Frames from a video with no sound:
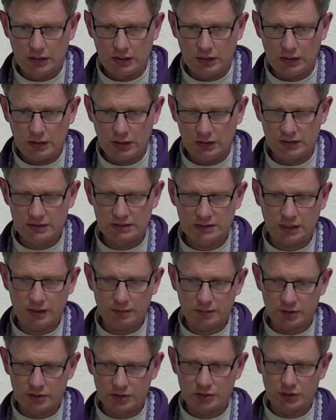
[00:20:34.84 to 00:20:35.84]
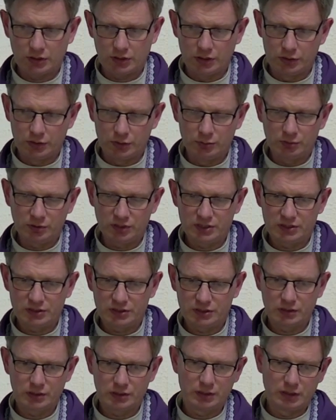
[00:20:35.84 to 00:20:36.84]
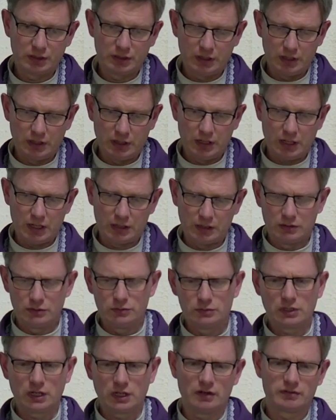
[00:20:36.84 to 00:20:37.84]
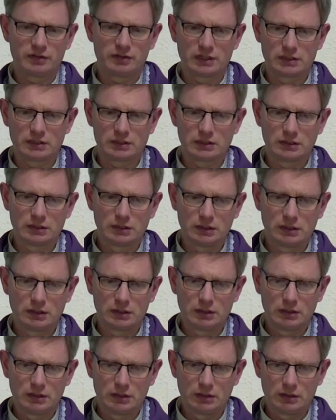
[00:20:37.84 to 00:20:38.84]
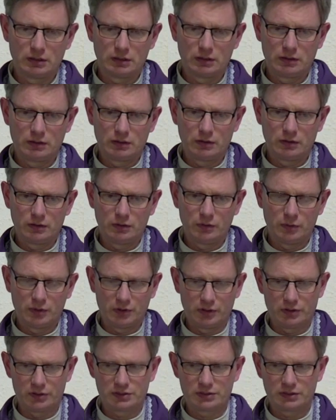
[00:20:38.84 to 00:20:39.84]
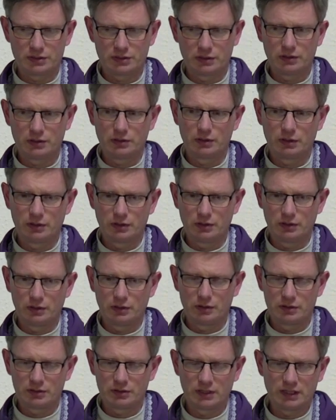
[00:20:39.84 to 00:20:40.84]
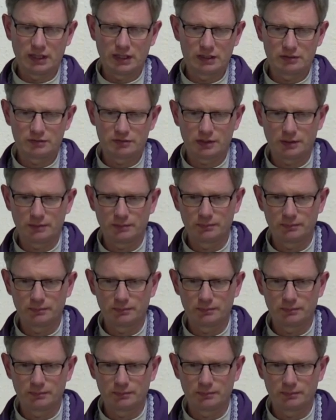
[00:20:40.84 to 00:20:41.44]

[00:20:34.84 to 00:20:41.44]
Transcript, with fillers: and establish a new priesthood and a new covenant with us until the end of time.